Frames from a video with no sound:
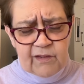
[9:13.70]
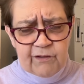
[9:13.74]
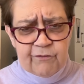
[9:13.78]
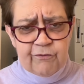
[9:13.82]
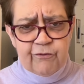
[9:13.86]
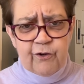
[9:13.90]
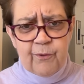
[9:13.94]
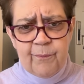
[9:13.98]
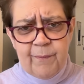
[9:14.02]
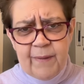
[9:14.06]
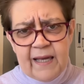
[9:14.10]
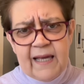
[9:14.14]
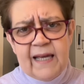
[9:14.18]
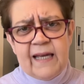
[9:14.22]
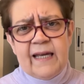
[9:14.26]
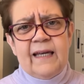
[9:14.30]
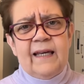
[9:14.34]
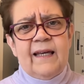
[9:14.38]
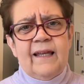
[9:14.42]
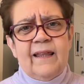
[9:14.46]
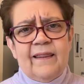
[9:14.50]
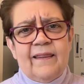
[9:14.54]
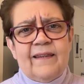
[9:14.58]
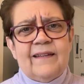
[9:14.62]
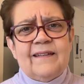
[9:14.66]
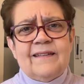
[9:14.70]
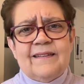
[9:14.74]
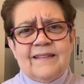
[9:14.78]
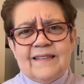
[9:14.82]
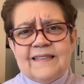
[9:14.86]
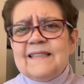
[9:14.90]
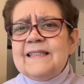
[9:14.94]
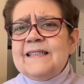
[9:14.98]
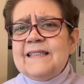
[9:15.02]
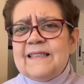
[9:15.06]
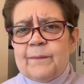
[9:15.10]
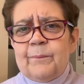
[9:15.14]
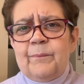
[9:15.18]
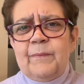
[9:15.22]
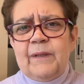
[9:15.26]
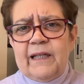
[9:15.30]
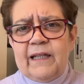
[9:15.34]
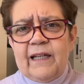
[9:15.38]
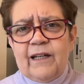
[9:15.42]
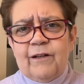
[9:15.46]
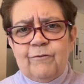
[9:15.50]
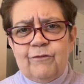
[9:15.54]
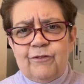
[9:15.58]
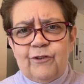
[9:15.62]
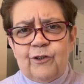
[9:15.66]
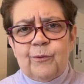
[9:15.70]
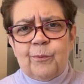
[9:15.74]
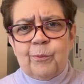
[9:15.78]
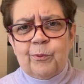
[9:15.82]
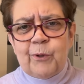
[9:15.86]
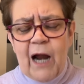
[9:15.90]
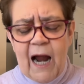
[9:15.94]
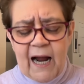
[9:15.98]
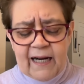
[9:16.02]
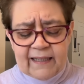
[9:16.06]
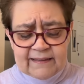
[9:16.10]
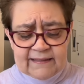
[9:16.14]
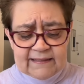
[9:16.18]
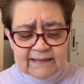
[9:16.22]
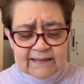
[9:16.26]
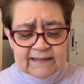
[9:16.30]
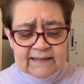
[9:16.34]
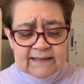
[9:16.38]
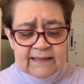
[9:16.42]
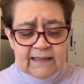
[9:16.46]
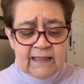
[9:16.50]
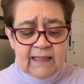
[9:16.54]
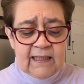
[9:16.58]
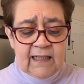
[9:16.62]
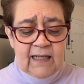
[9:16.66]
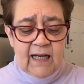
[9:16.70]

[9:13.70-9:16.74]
For me, this is a meaningful practice.